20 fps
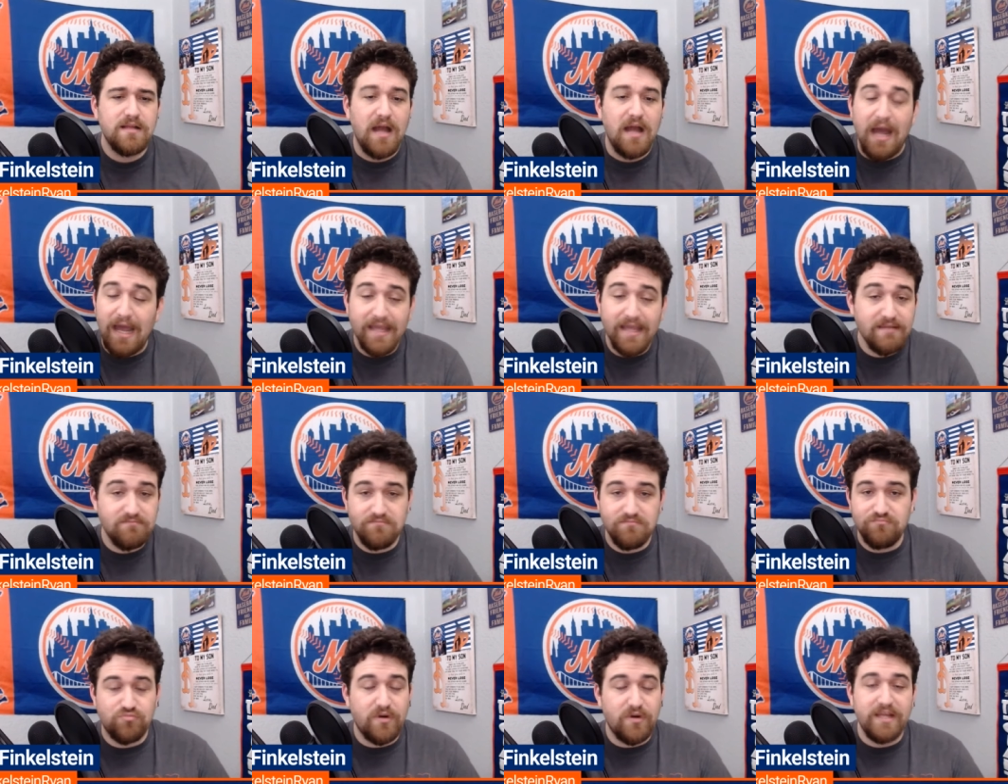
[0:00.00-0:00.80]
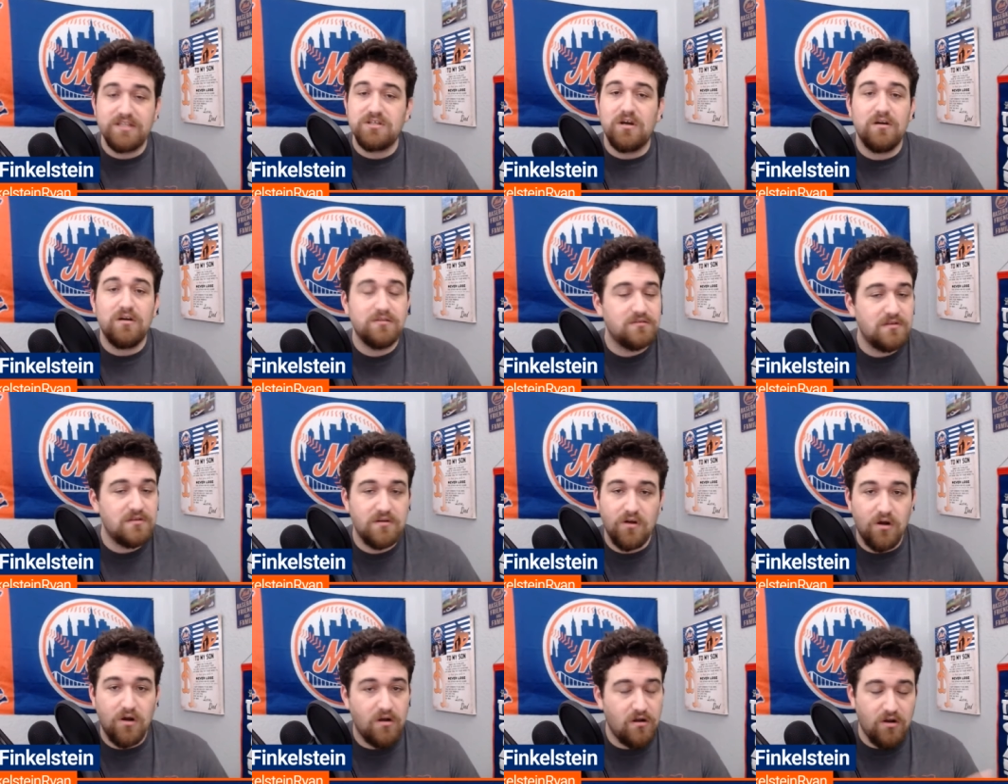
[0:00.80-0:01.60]
I ranked
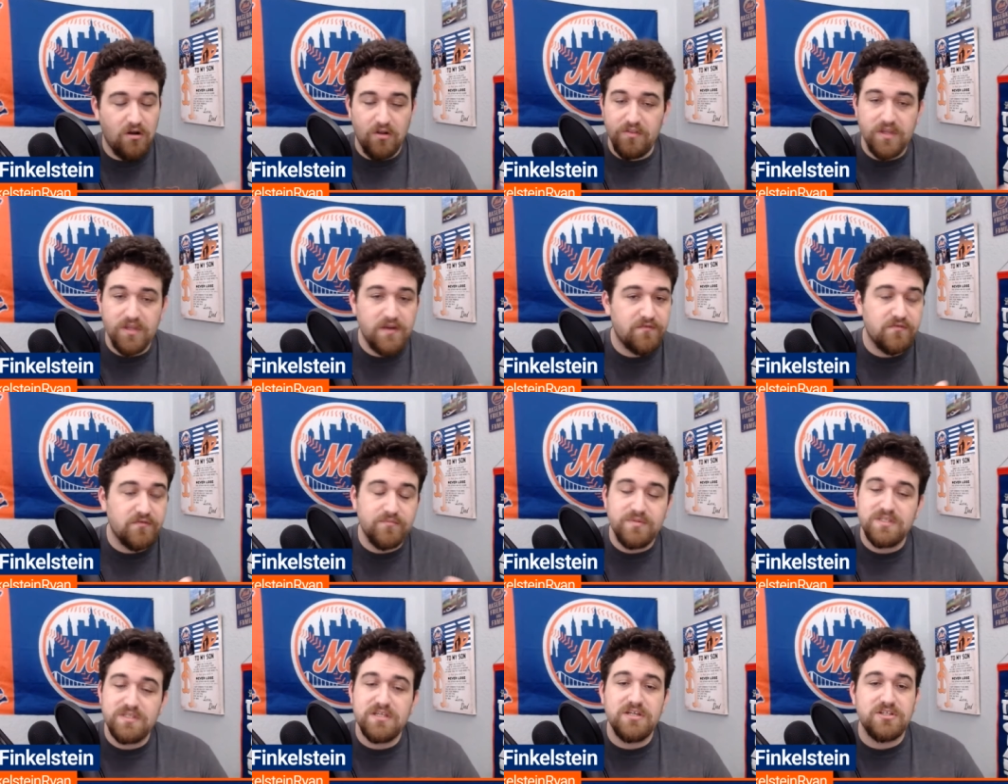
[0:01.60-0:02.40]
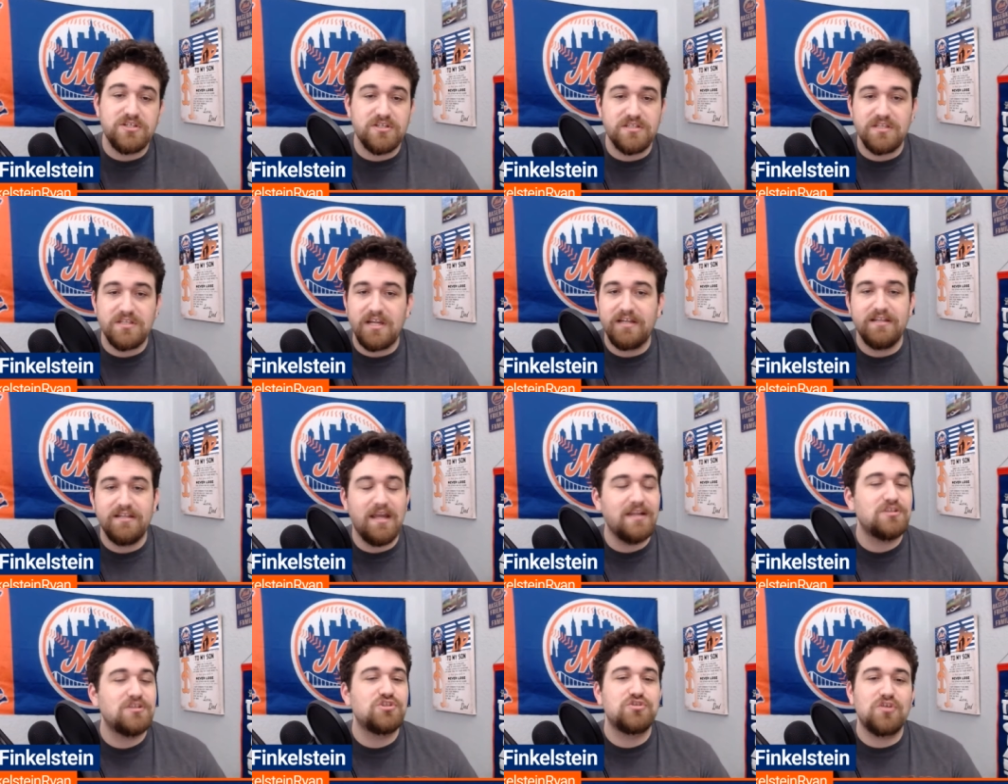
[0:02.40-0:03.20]
all the different positions.
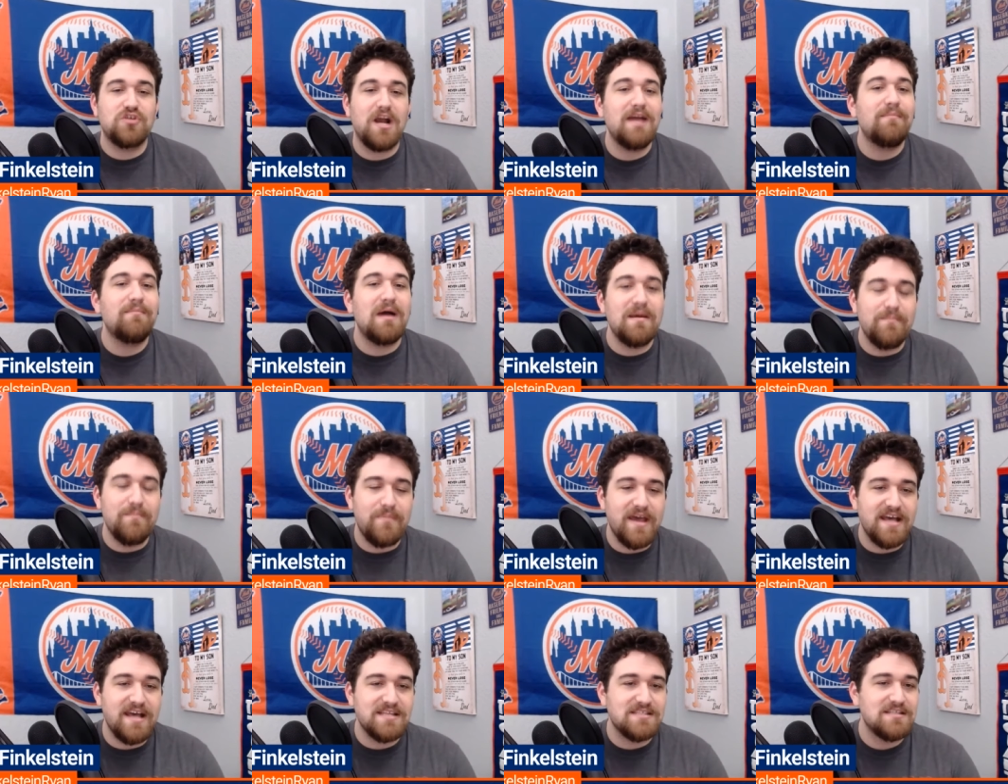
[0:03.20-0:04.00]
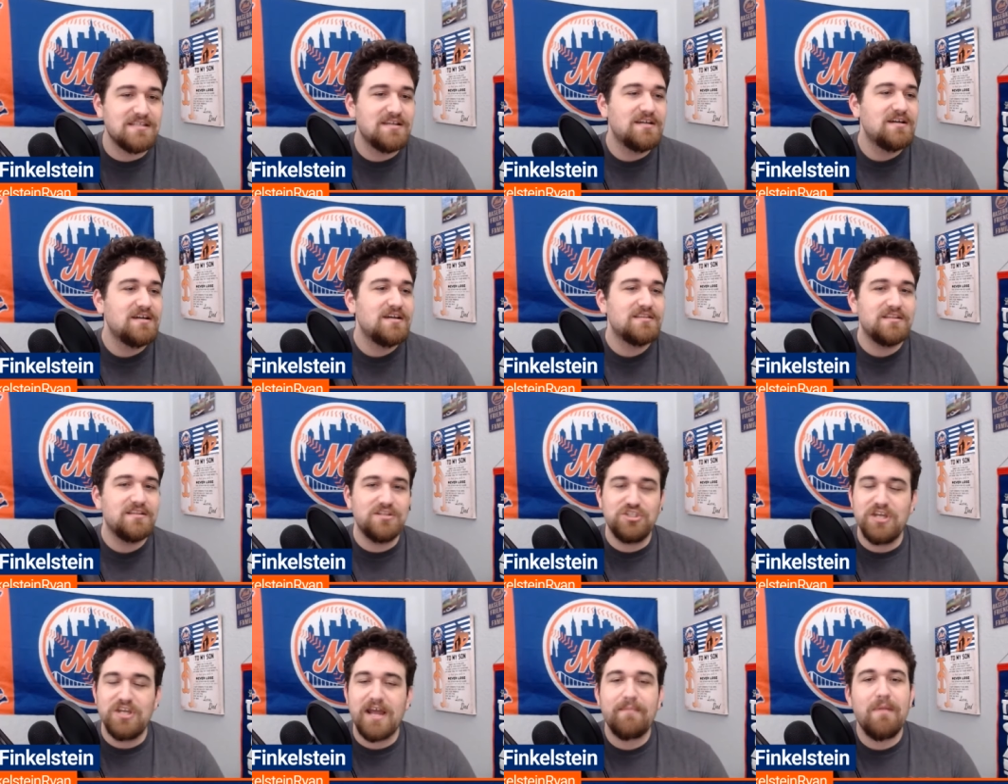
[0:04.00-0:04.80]
I try my best to
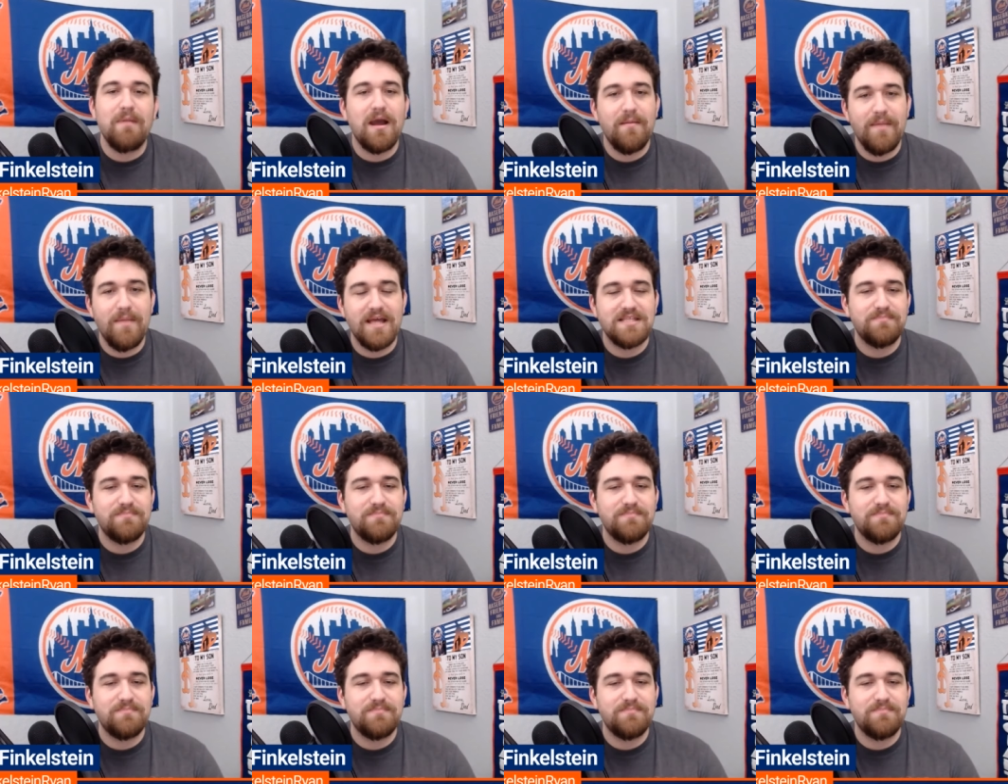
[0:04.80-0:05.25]
check my Mets